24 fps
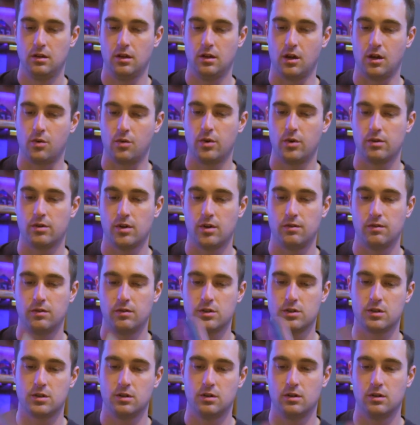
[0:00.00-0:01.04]
quick
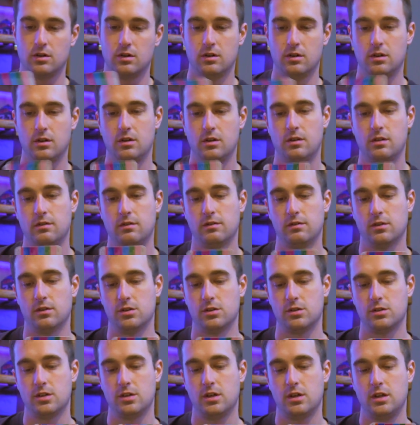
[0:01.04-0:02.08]
reference card for
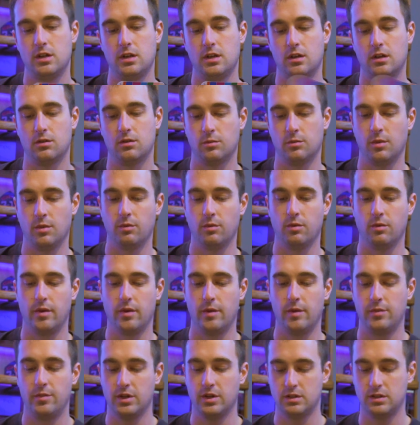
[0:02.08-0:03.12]
study. I don't remember where
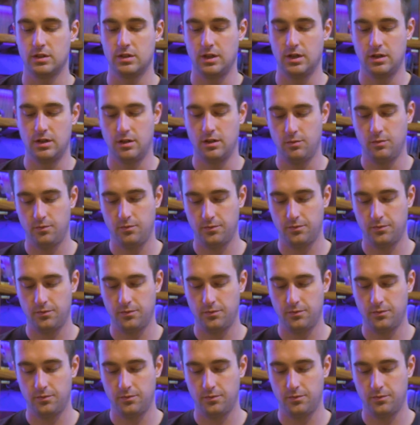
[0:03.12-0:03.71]
I picked that up.